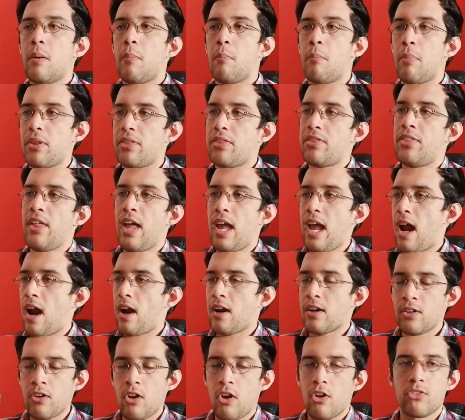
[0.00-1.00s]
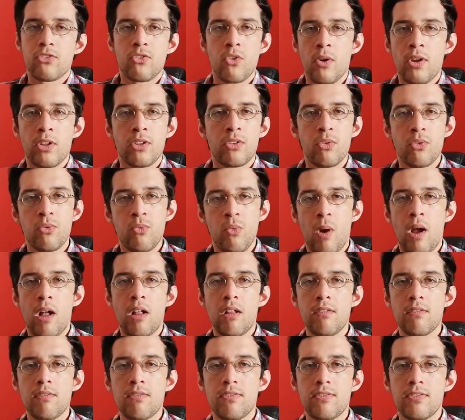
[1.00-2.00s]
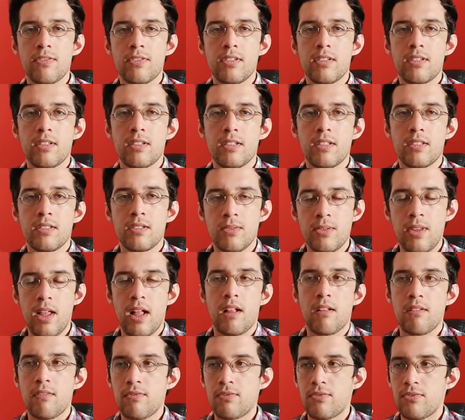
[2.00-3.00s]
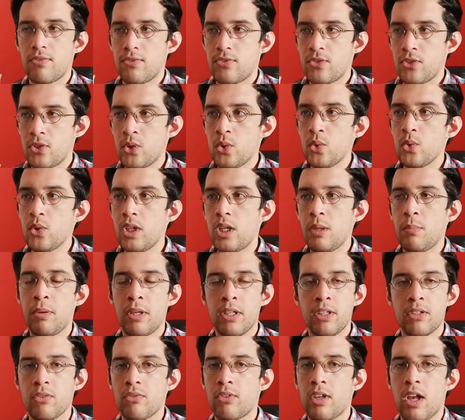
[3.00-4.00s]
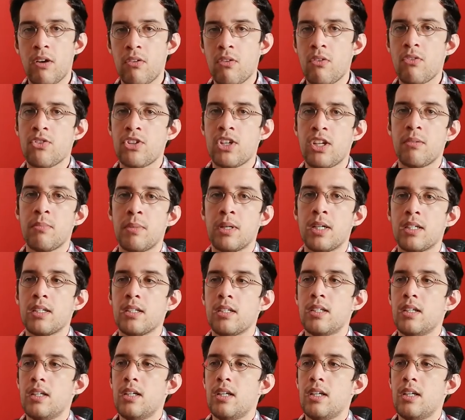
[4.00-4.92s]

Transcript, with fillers: but they are not going to delve to delve too deep into Tenrojima